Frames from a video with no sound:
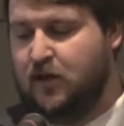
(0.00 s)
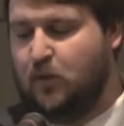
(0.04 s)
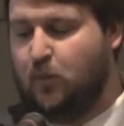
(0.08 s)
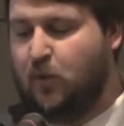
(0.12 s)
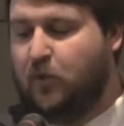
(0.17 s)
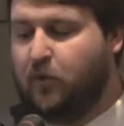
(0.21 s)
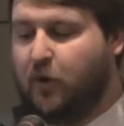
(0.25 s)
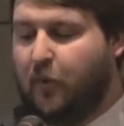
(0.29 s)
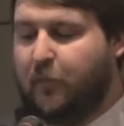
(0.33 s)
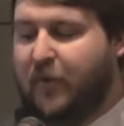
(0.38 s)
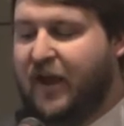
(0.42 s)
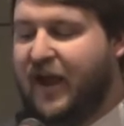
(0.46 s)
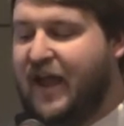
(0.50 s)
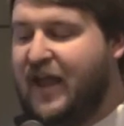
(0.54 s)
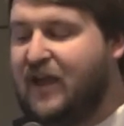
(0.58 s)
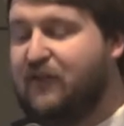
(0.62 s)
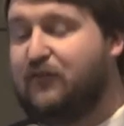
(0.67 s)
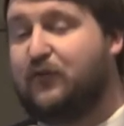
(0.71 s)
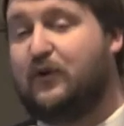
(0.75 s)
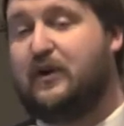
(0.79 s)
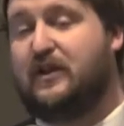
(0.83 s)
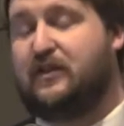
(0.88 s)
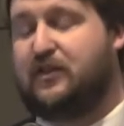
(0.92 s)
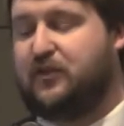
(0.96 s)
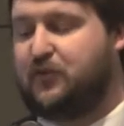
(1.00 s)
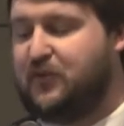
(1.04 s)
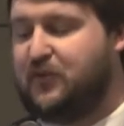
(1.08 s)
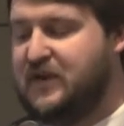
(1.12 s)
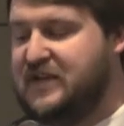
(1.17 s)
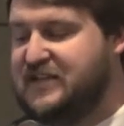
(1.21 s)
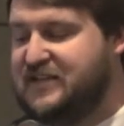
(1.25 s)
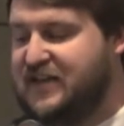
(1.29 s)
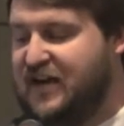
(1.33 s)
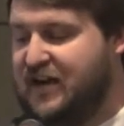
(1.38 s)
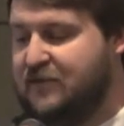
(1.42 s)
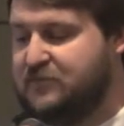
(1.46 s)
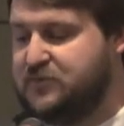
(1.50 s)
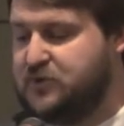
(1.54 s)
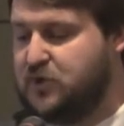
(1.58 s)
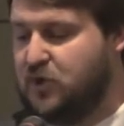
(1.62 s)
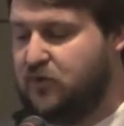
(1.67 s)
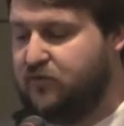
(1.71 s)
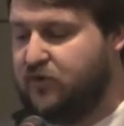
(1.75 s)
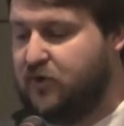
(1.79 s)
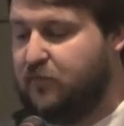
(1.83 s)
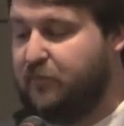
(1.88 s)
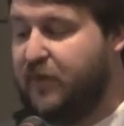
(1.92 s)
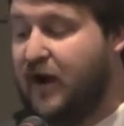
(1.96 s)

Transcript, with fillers: We were paying for it 3 times over,